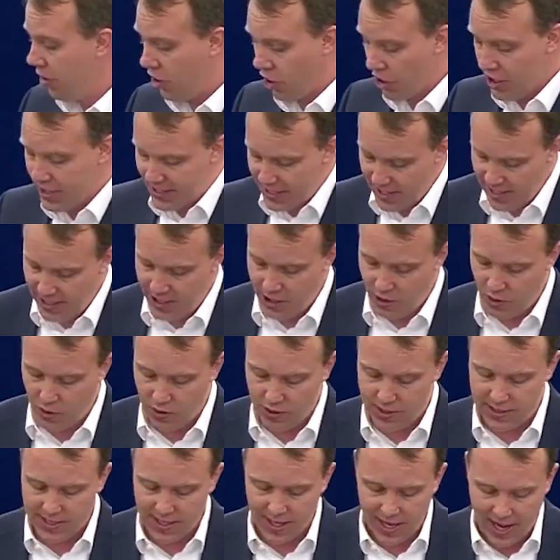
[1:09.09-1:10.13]

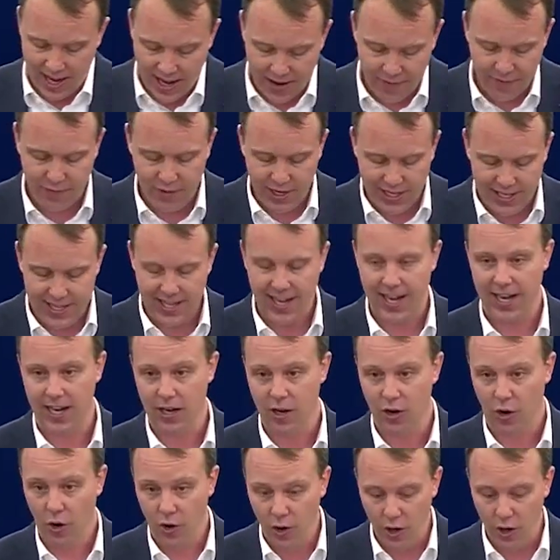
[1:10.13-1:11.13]
continues every day.